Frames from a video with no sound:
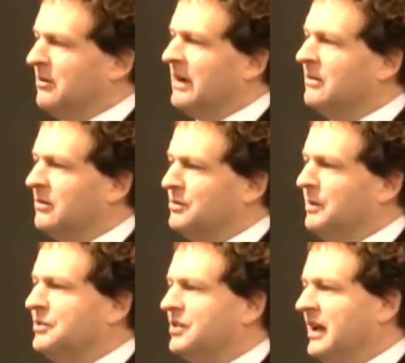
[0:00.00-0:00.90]
around
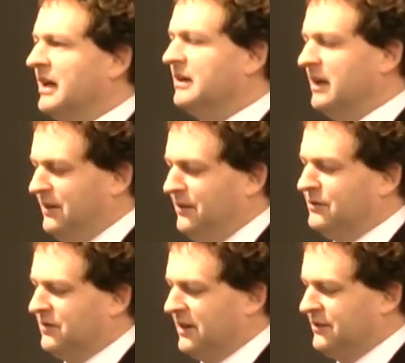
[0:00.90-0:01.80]
Christmas to get a new
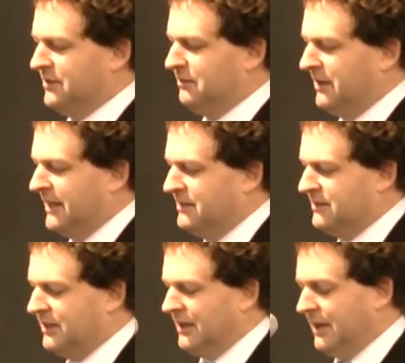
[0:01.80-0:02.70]
strategy in
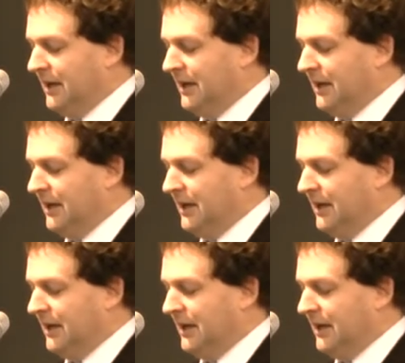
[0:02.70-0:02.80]
place.